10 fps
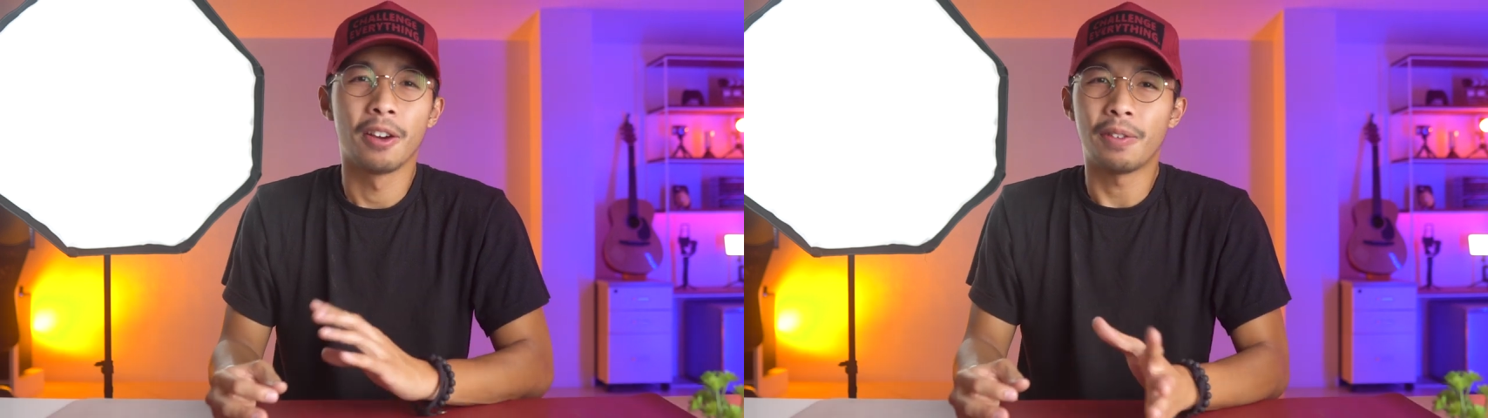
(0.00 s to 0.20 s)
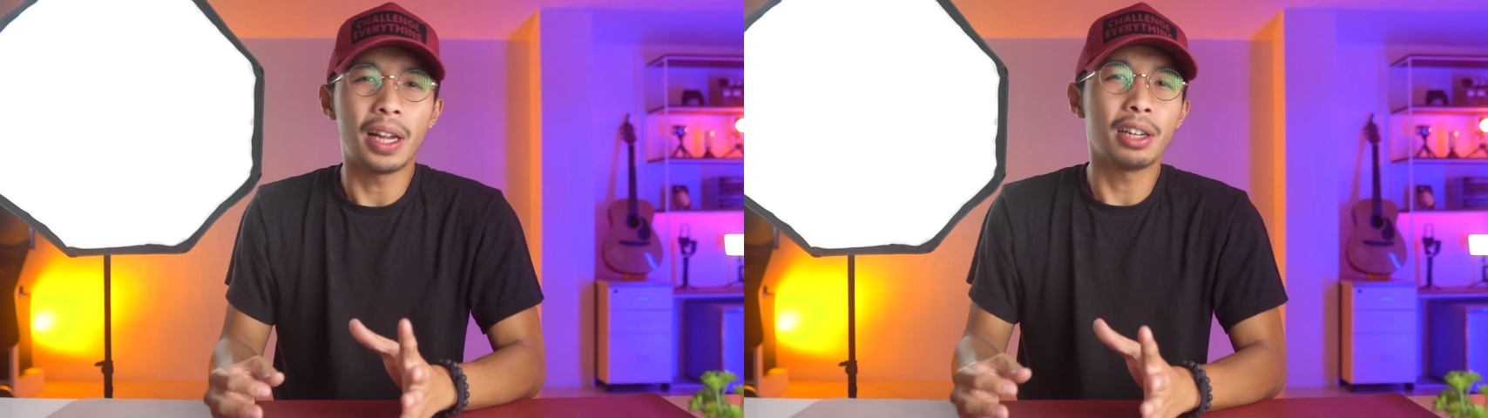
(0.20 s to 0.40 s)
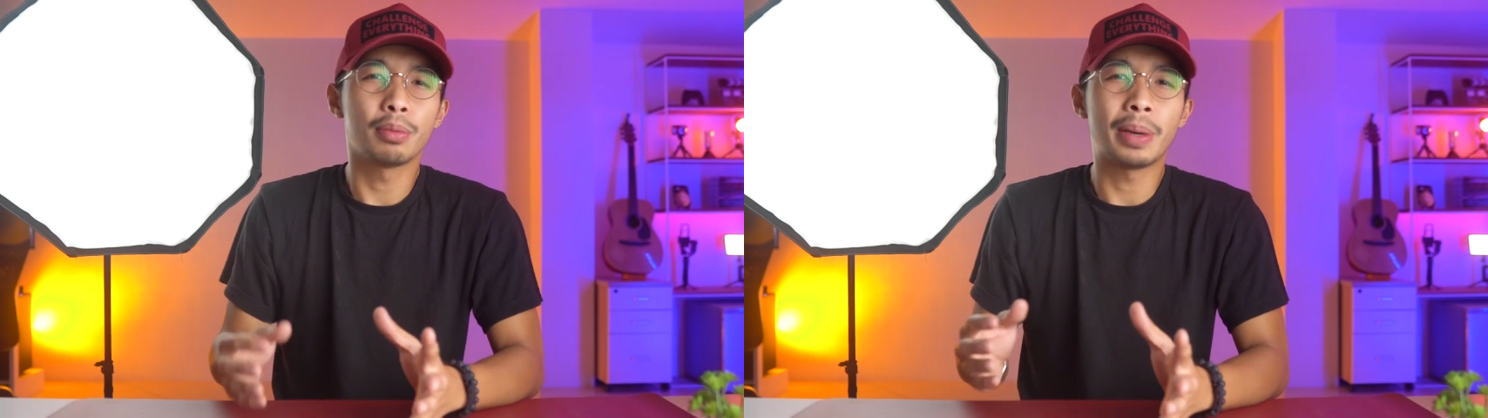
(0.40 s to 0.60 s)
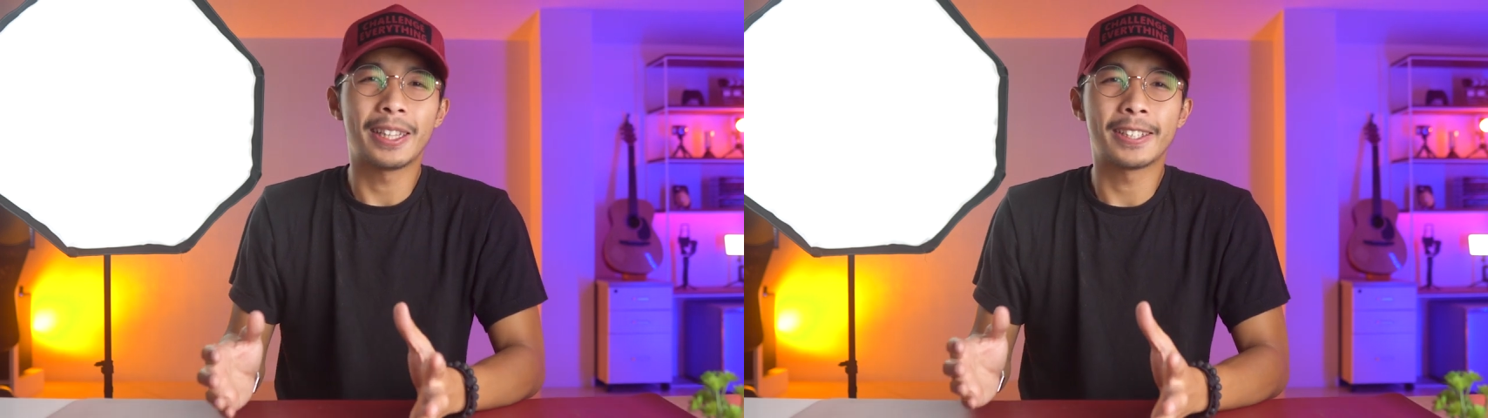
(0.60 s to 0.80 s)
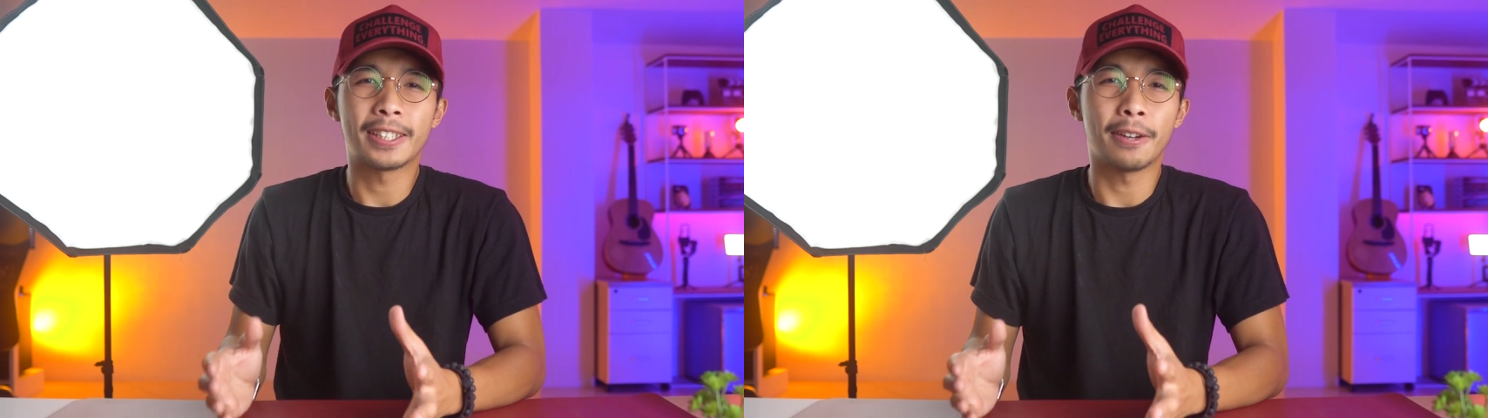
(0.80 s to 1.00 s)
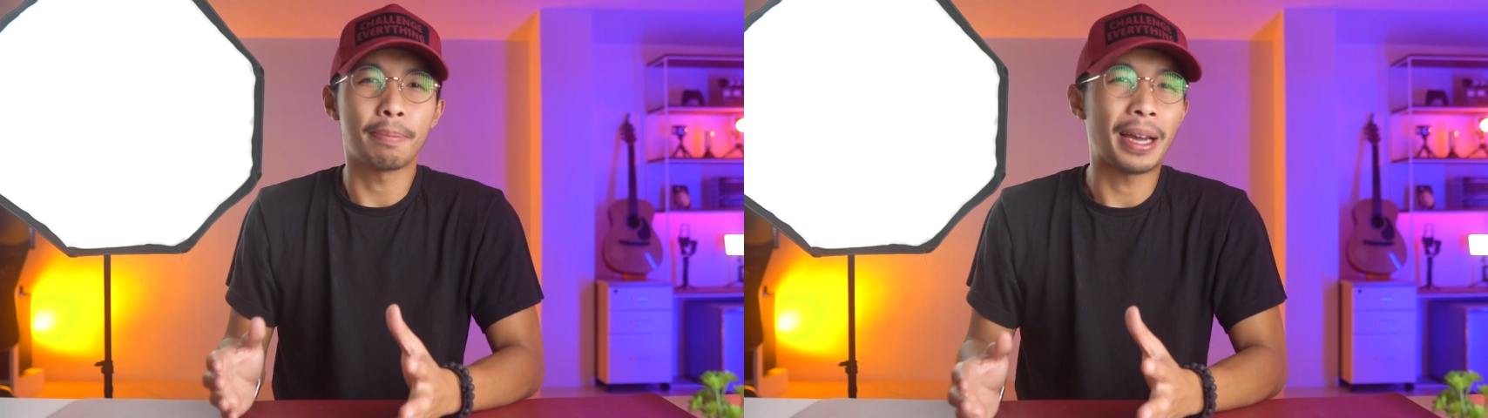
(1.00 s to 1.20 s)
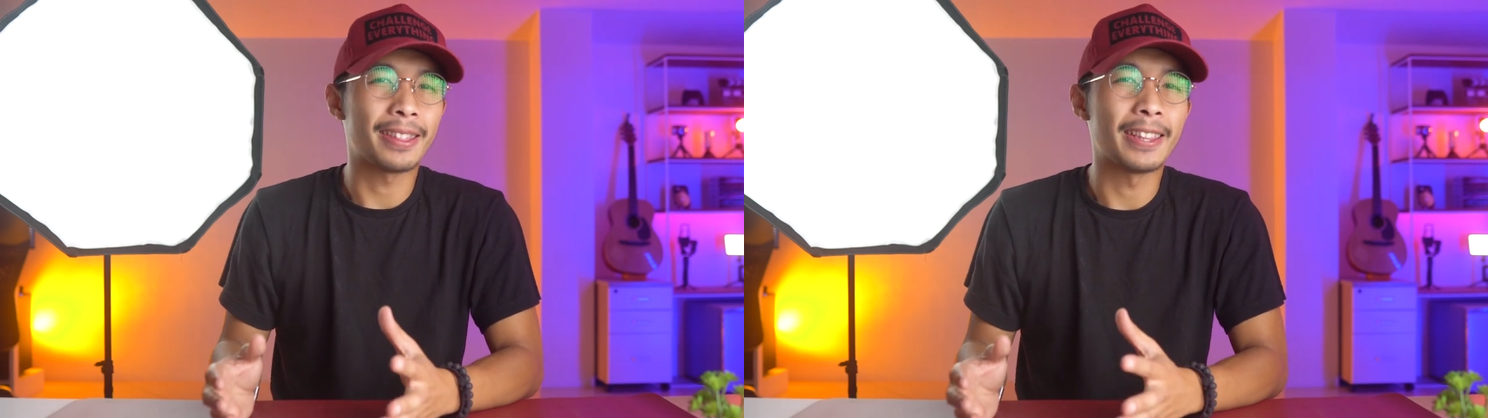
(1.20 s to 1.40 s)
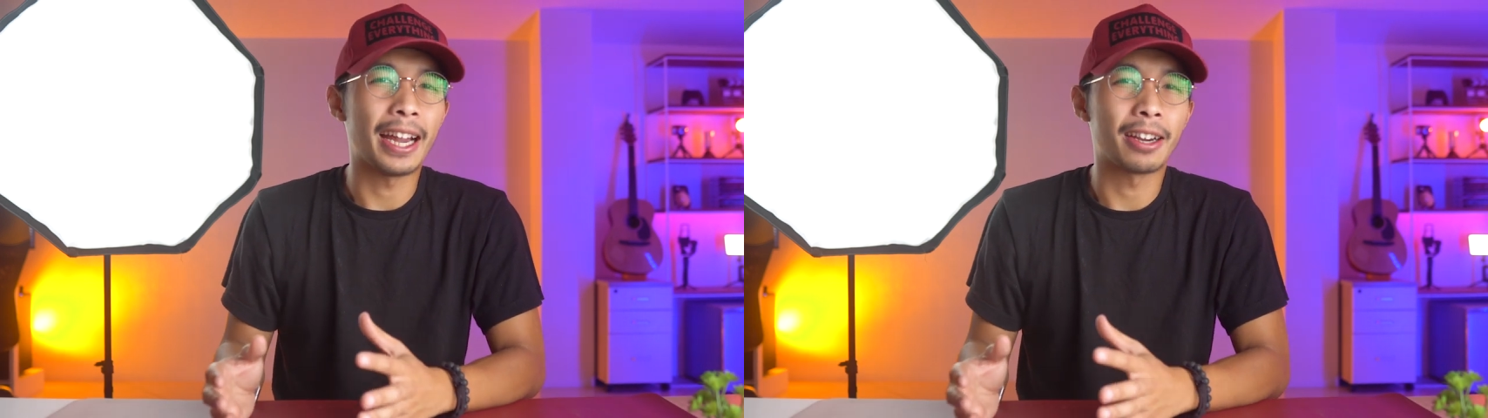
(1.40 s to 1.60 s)
followed by the sun
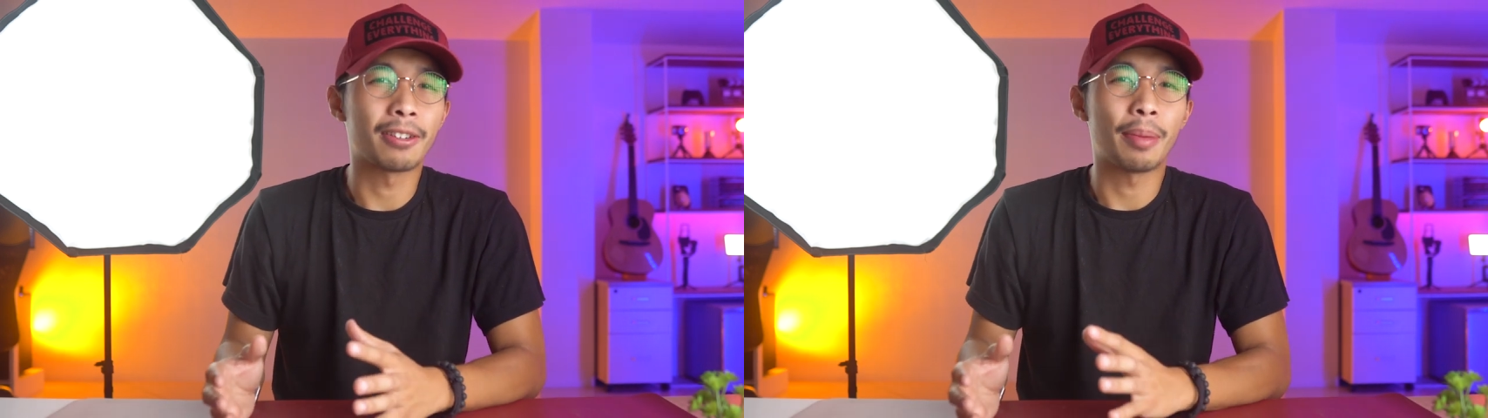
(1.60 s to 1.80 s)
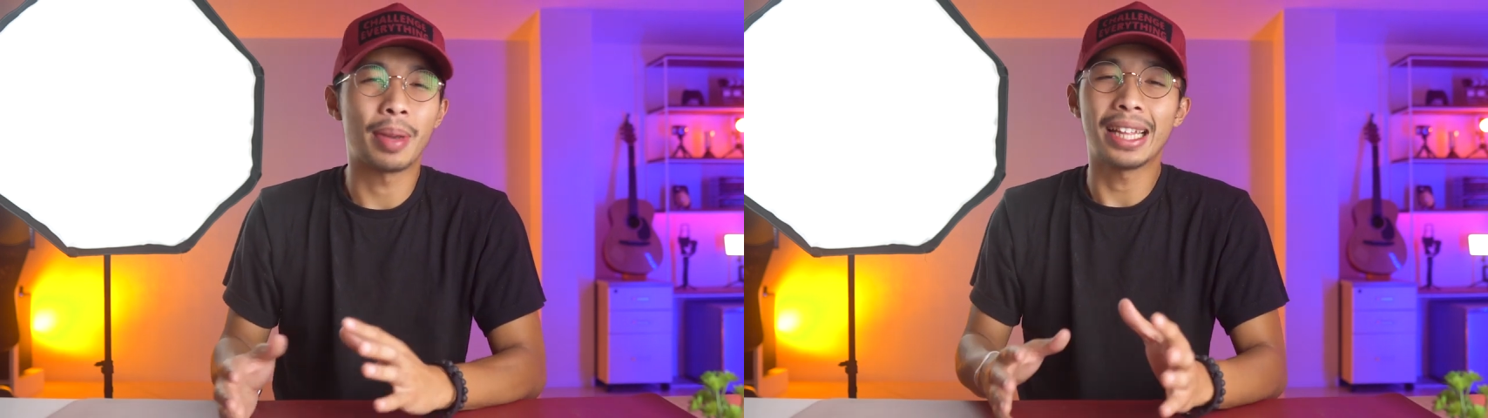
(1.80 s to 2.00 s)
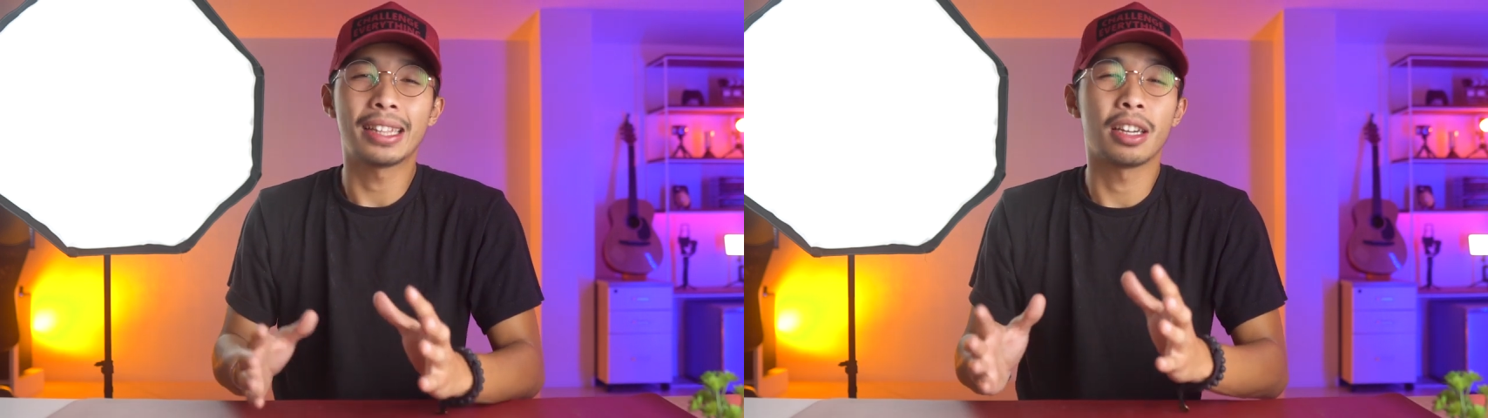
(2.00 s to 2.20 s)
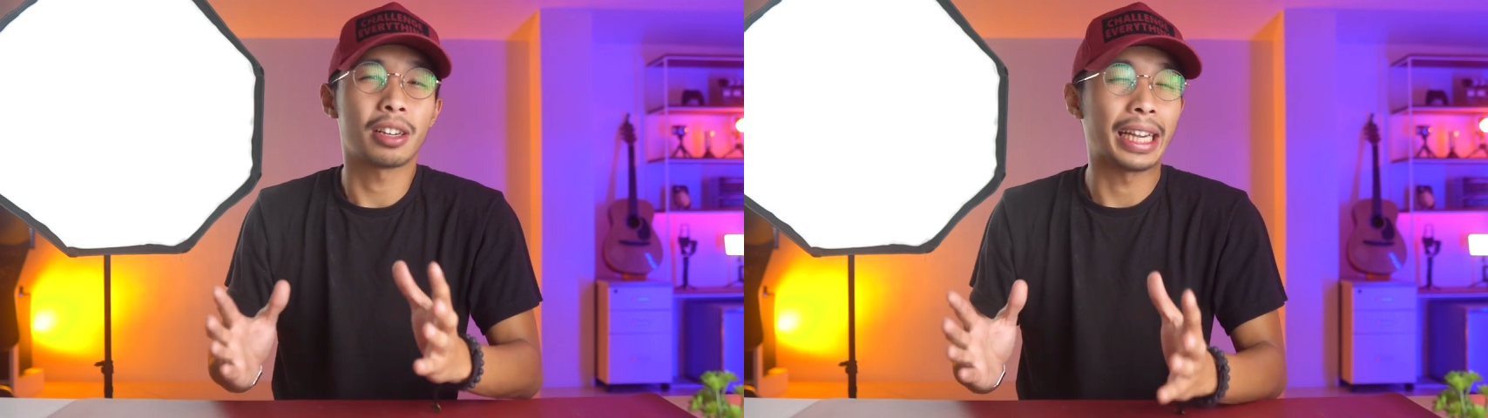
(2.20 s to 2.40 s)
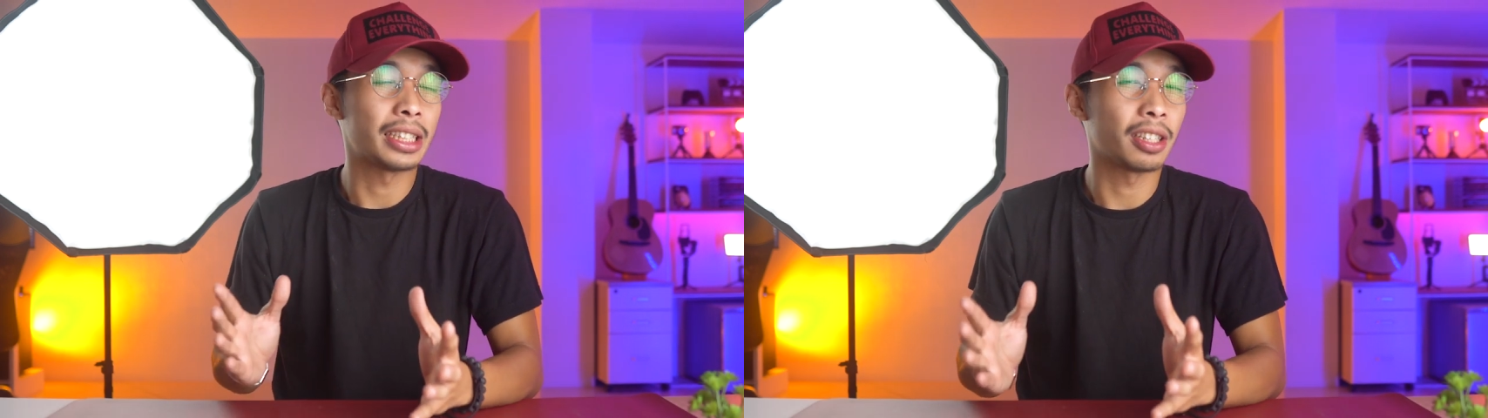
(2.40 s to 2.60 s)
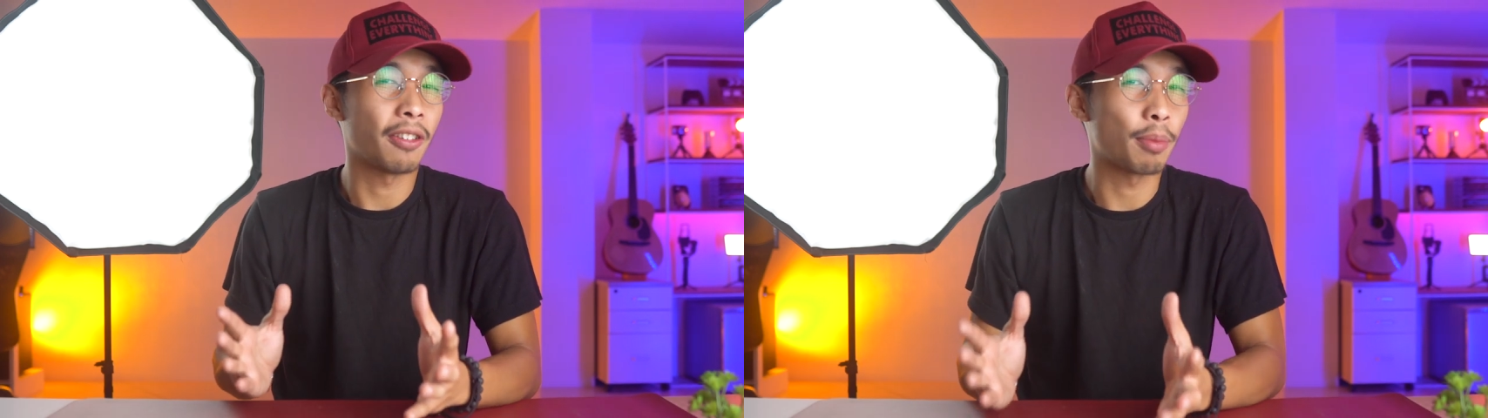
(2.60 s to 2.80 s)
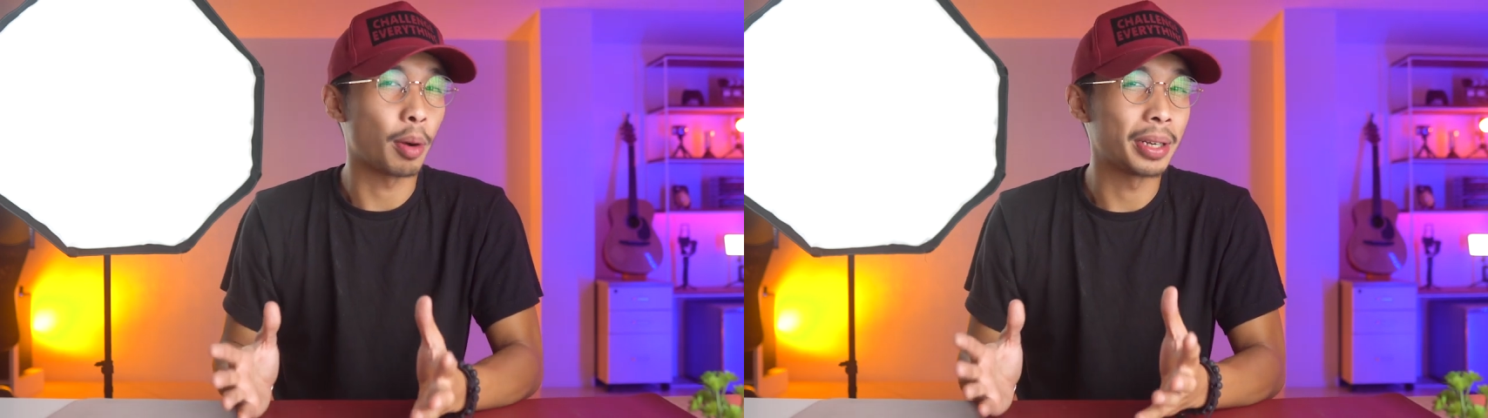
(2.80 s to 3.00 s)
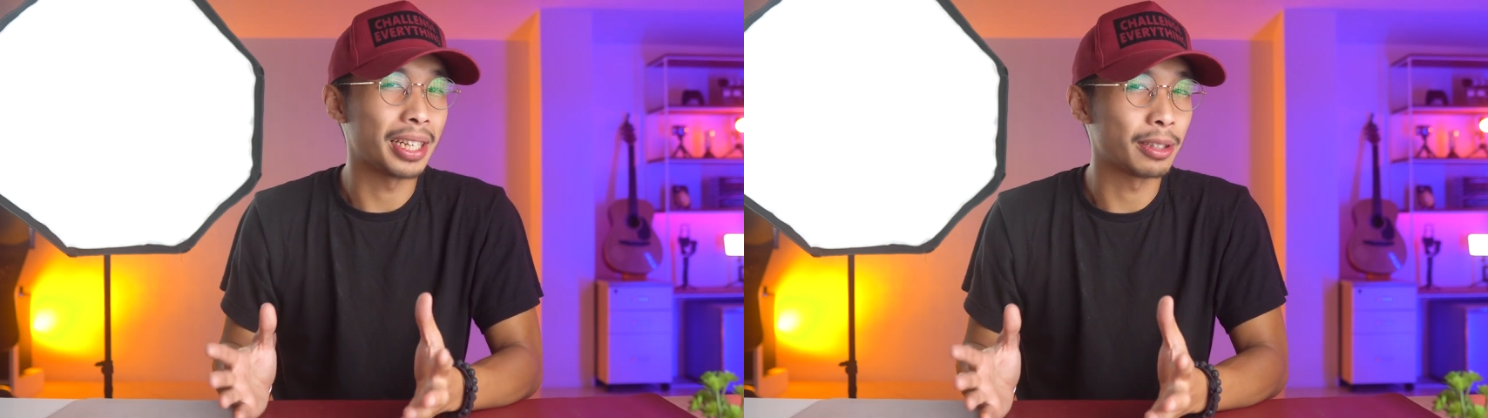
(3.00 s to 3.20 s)
path diagram and the location of
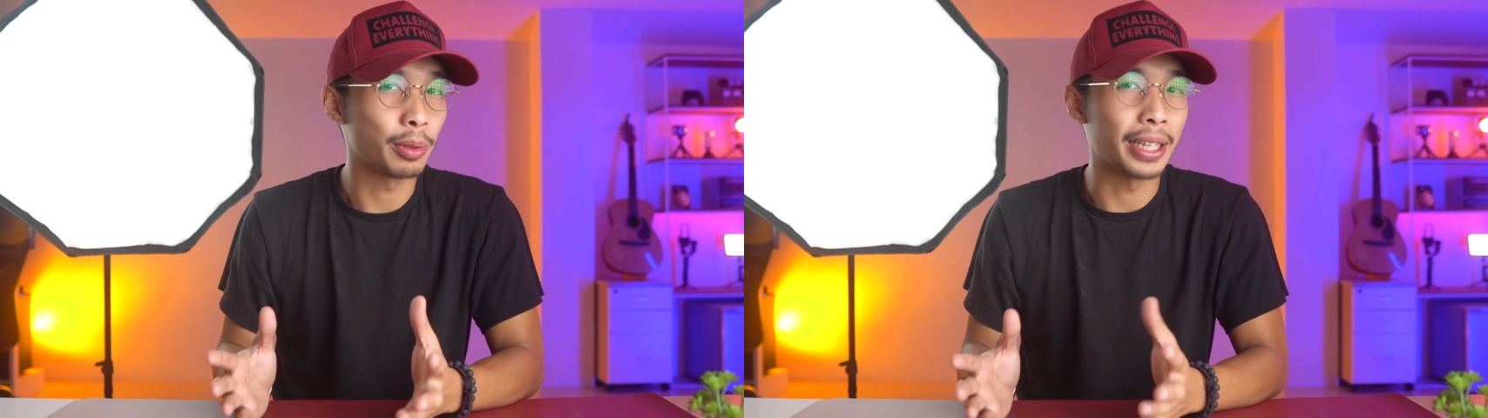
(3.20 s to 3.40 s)
prominent